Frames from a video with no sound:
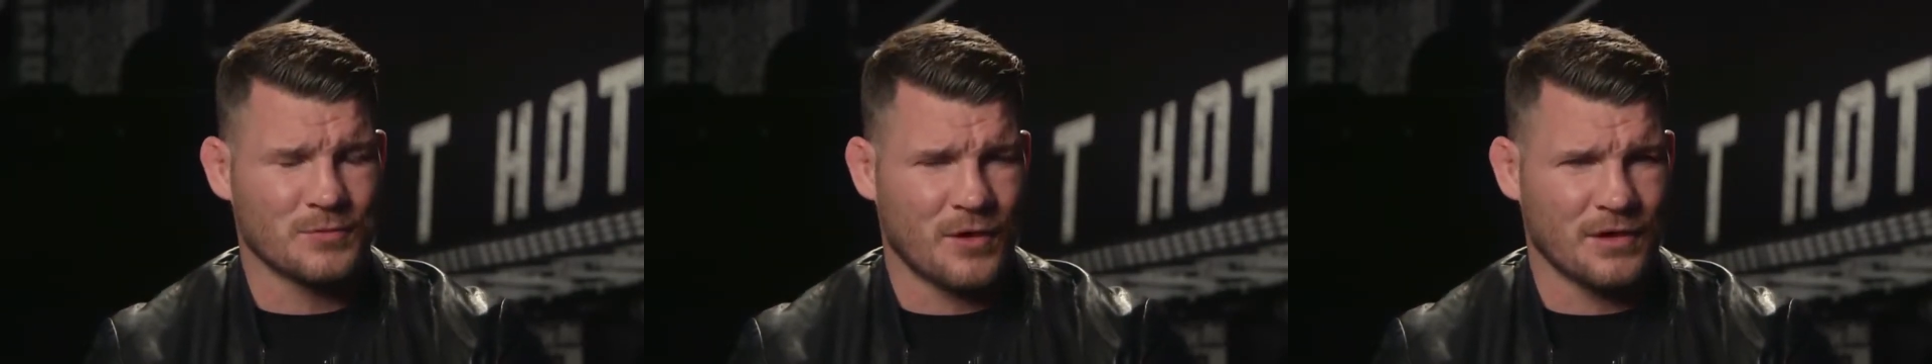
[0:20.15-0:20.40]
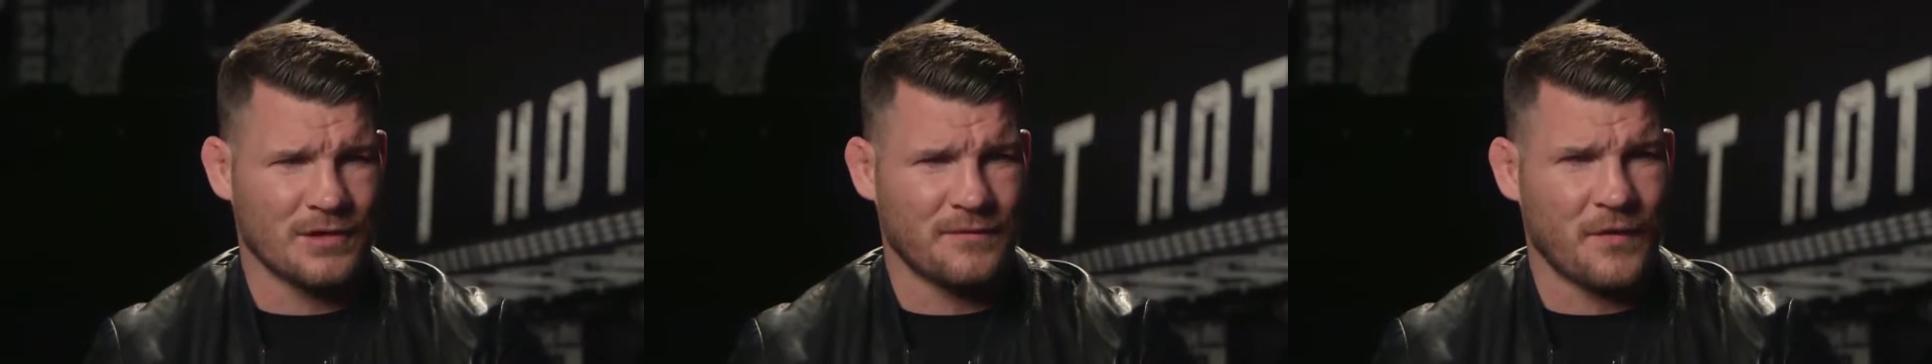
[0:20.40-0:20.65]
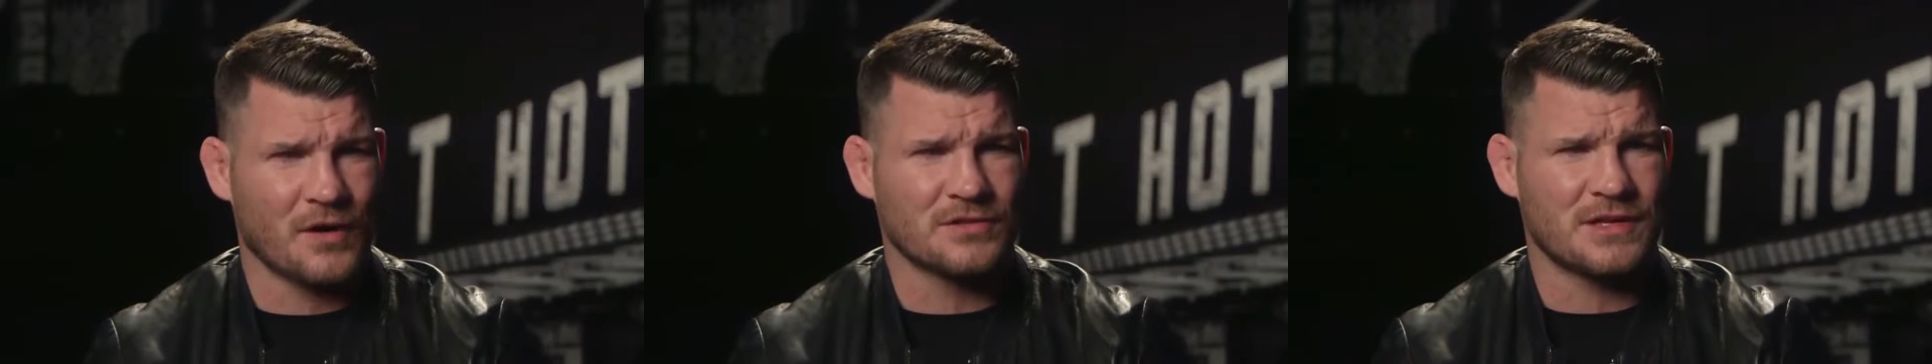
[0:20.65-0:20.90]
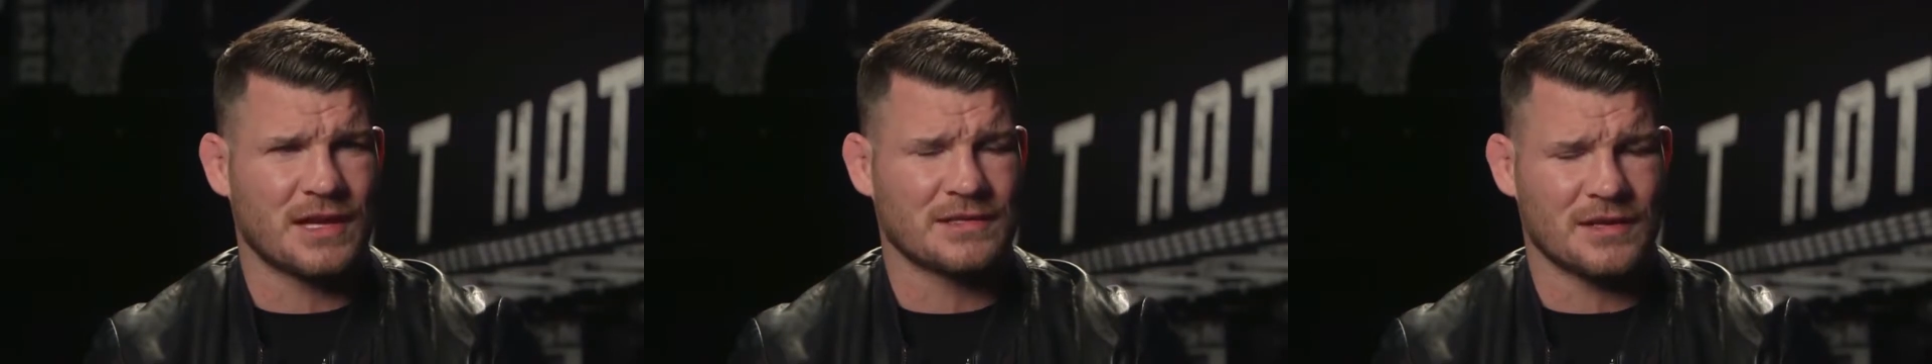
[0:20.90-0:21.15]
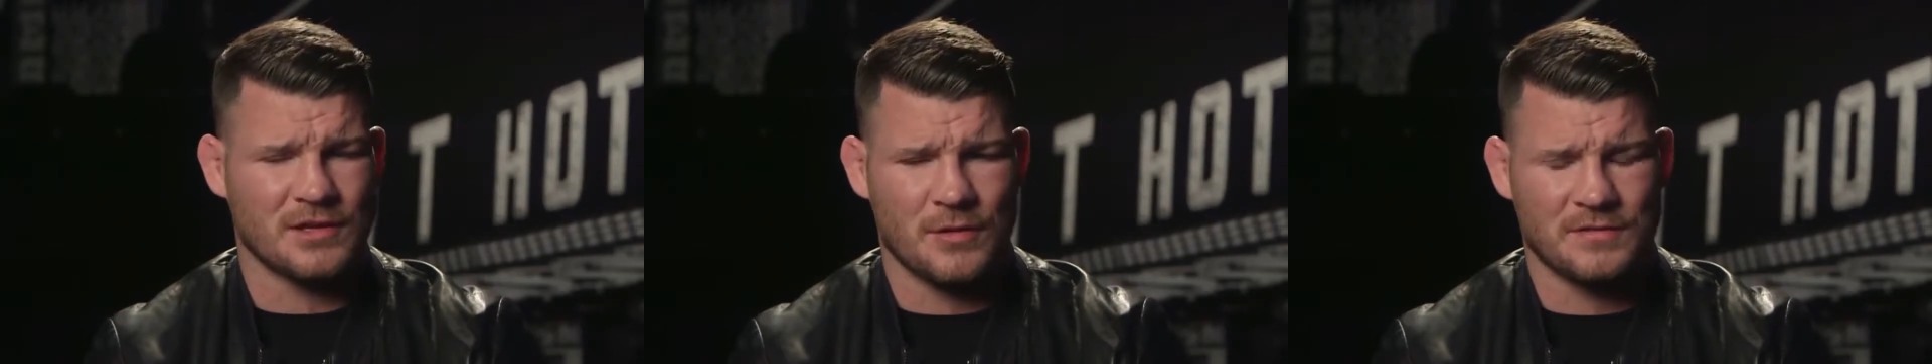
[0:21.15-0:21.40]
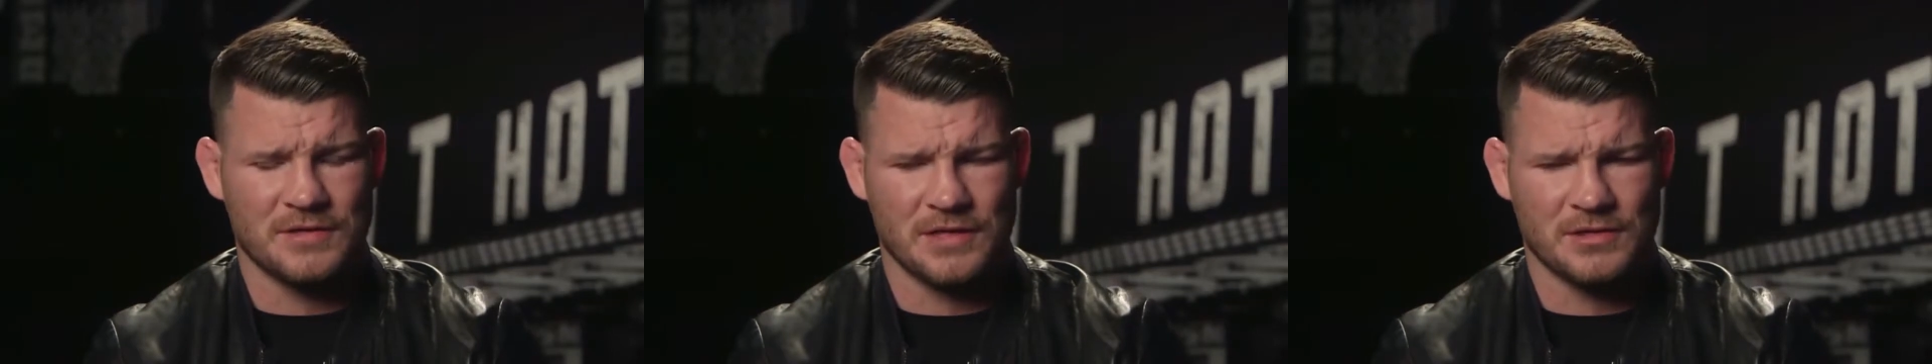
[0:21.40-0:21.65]
working the Fox desk at
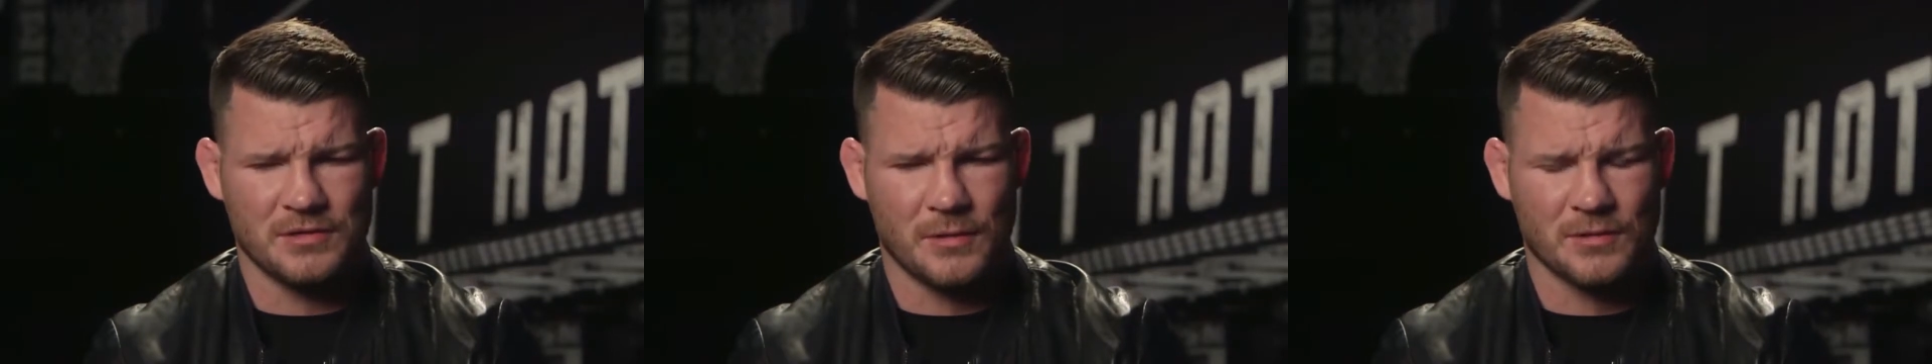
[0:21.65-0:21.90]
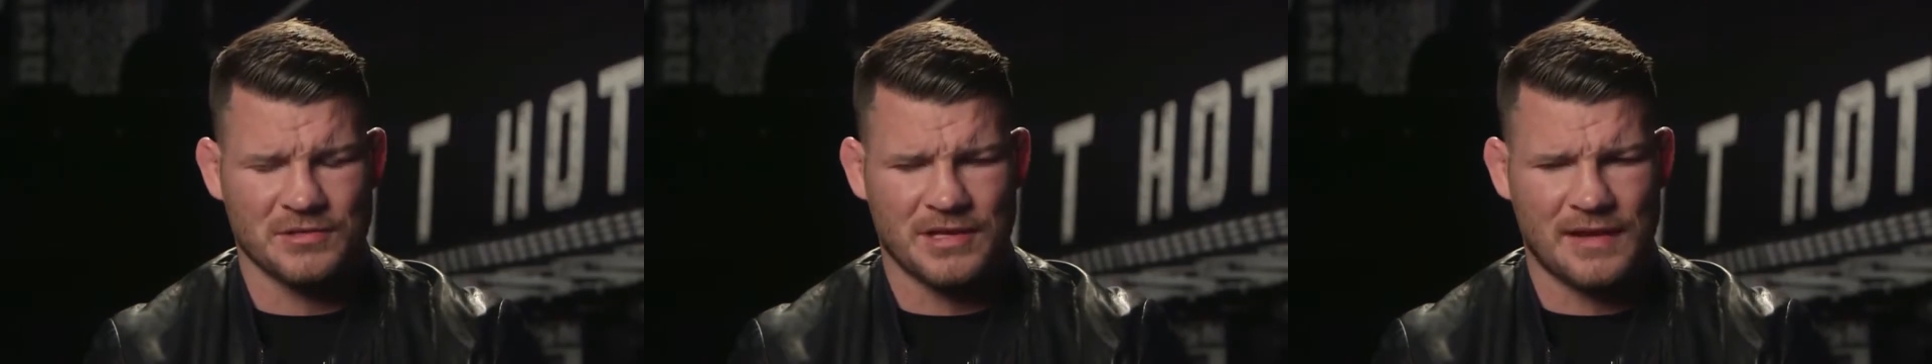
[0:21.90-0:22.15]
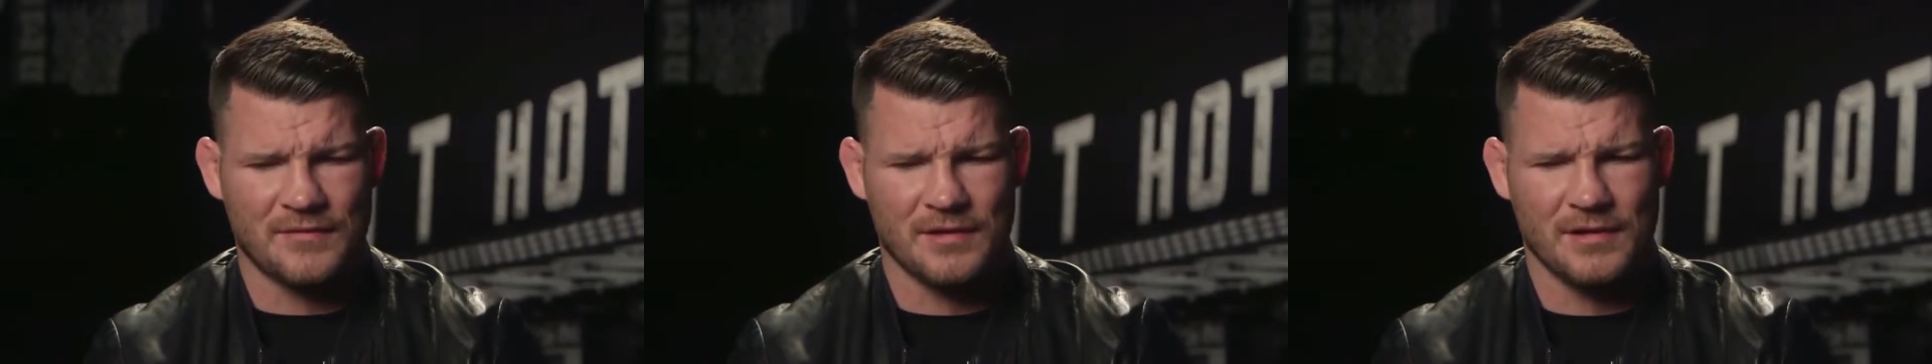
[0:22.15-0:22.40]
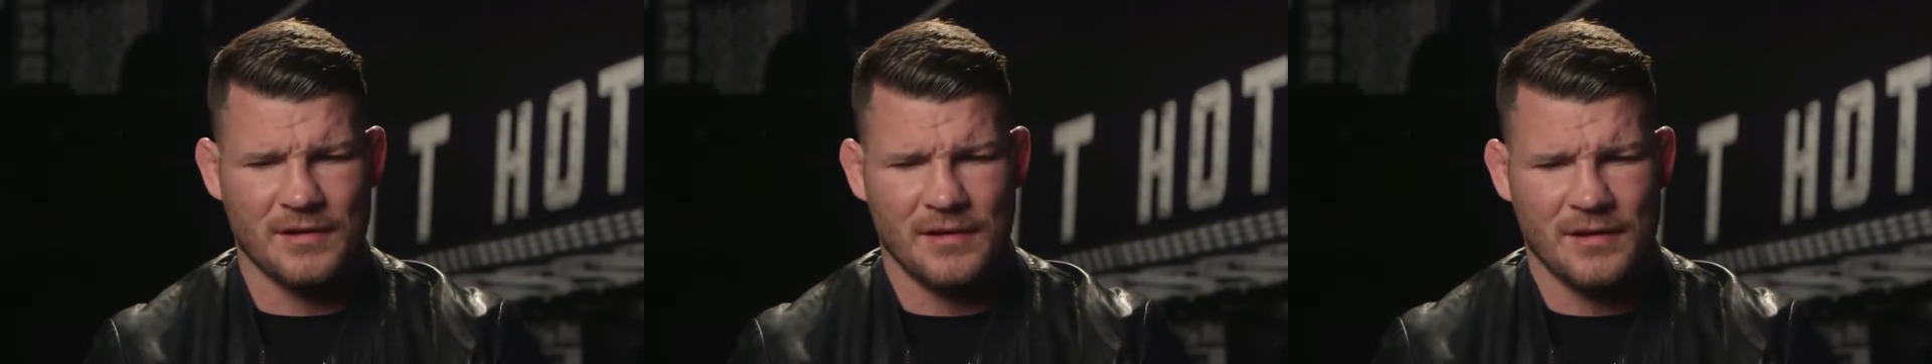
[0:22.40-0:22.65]
UFC 207,